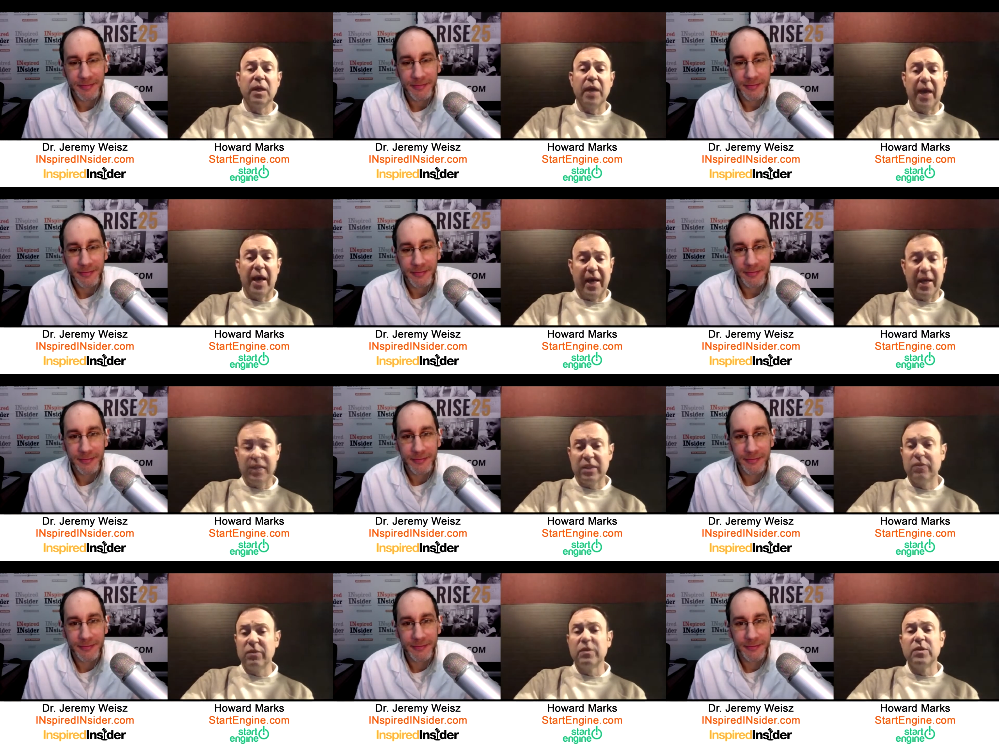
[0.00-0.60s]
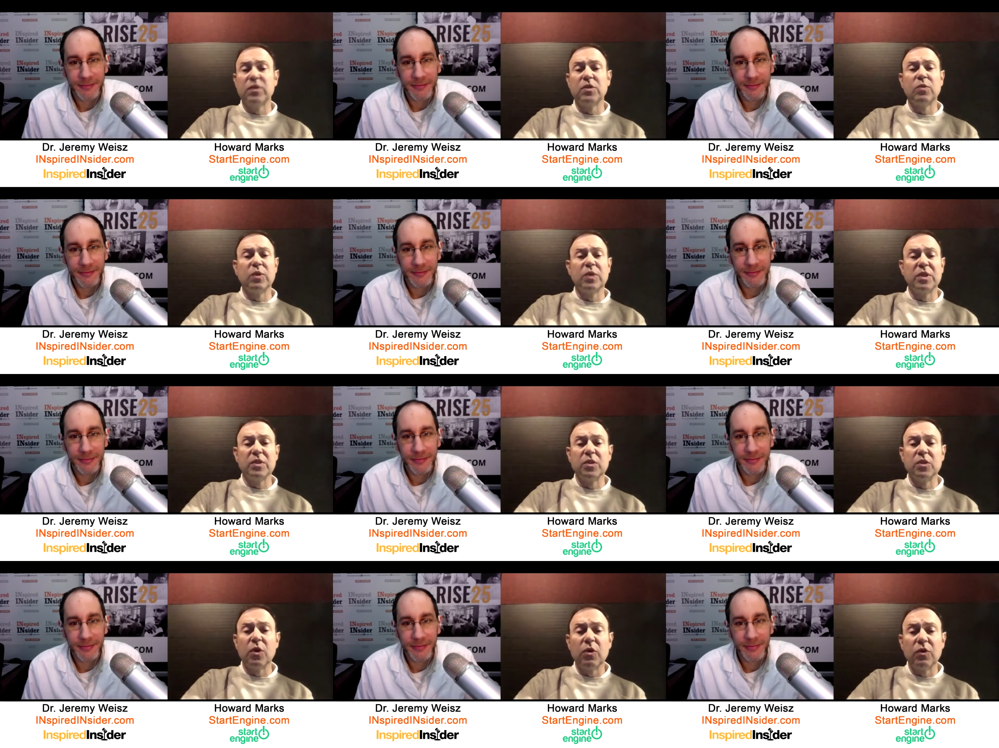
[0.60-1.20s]
Speaker 1: Activision
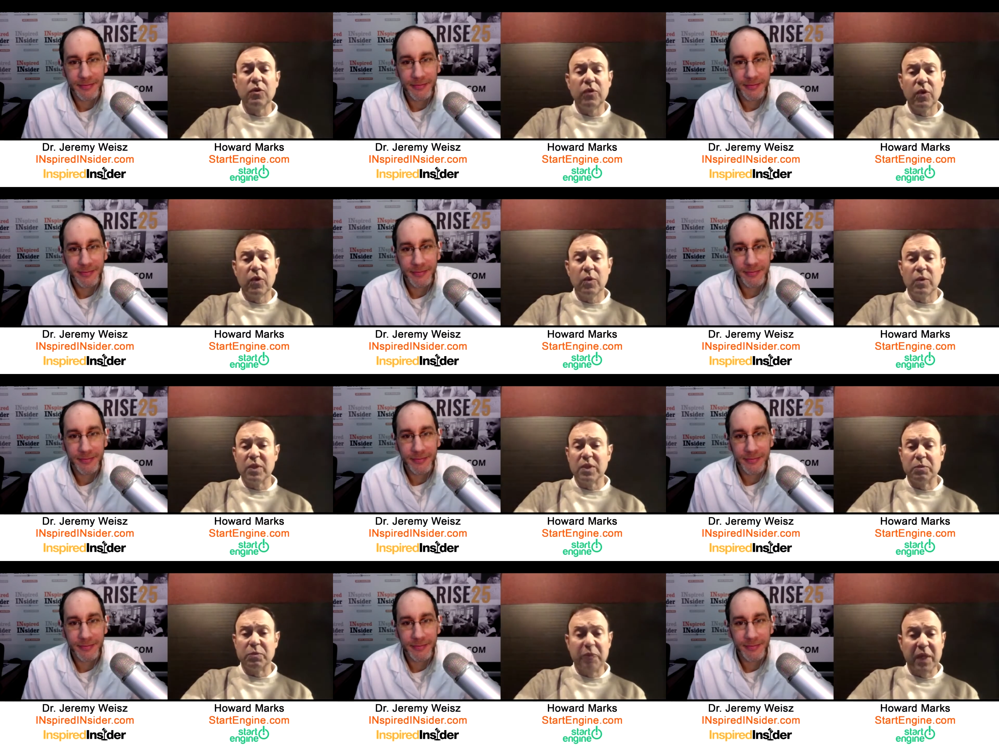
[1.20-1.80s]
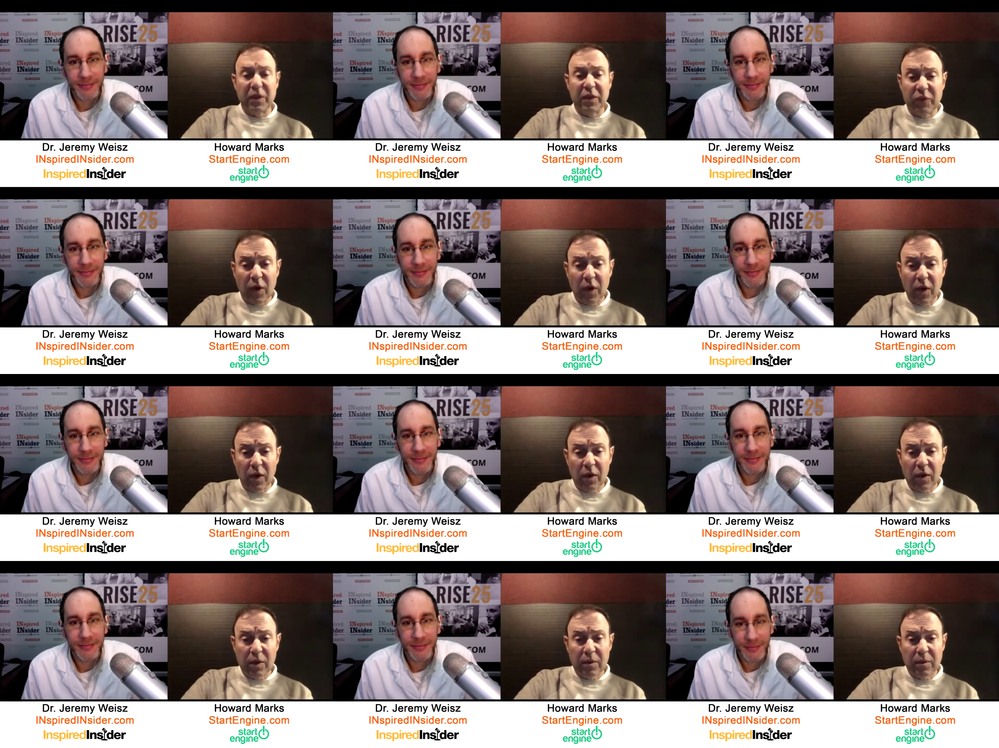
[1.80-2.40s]
was known for was
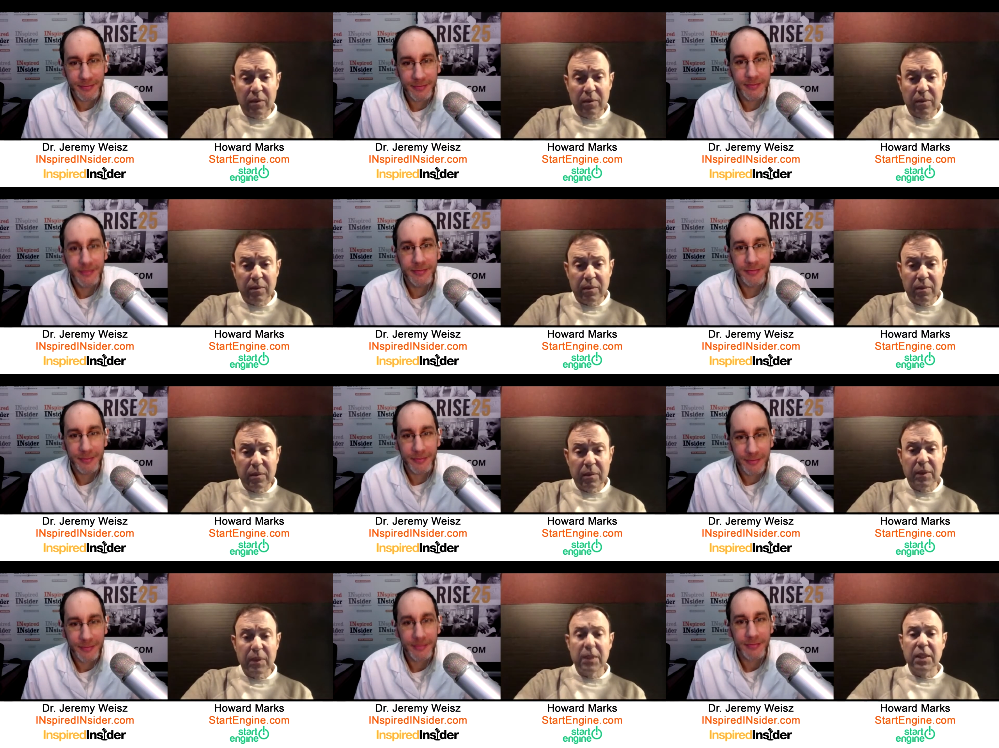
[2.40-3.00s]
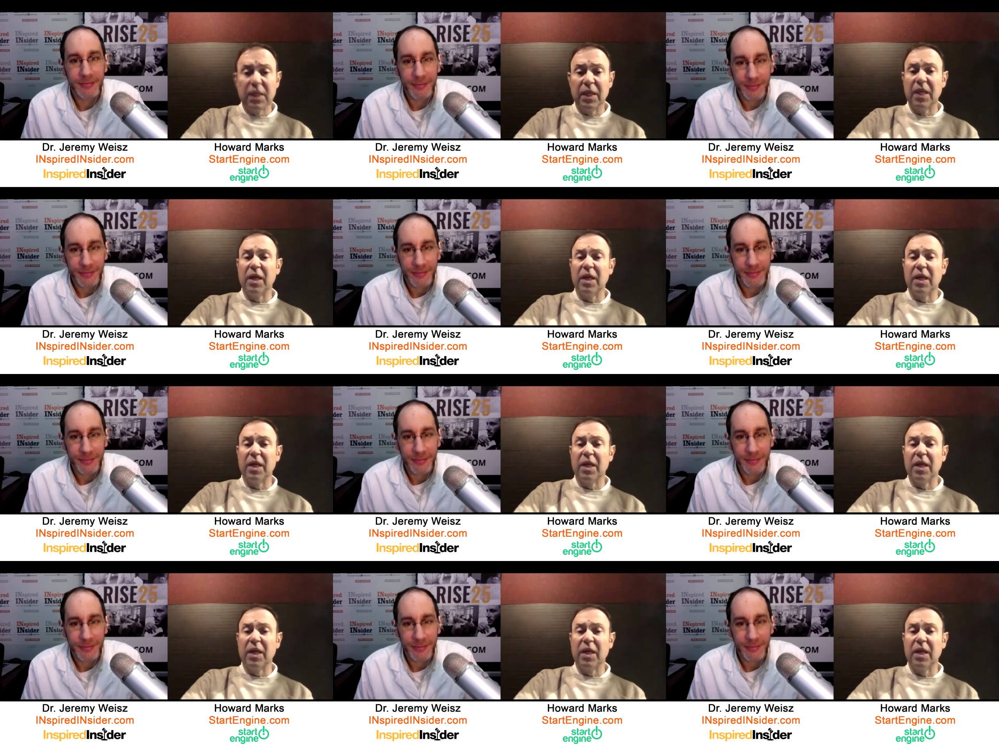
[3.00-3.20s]
Pitfall. A